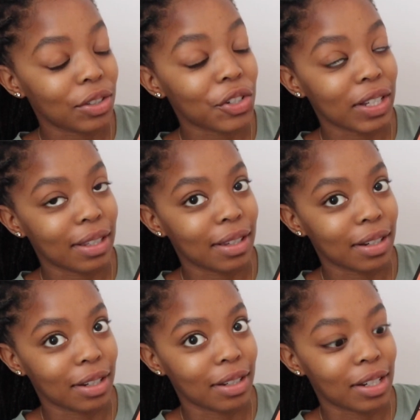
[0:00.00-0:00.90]

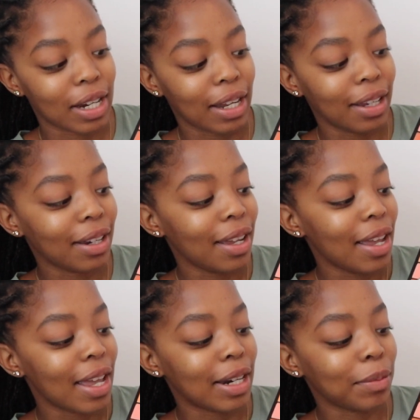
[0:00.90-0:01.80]
transition shade,
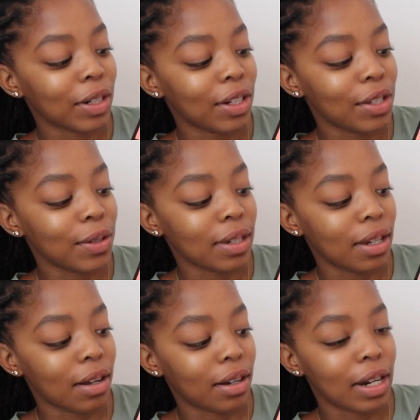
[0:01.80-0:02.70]
and I'm gonna use
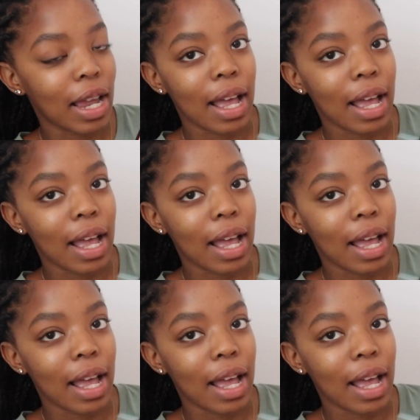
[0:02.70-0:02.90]
neon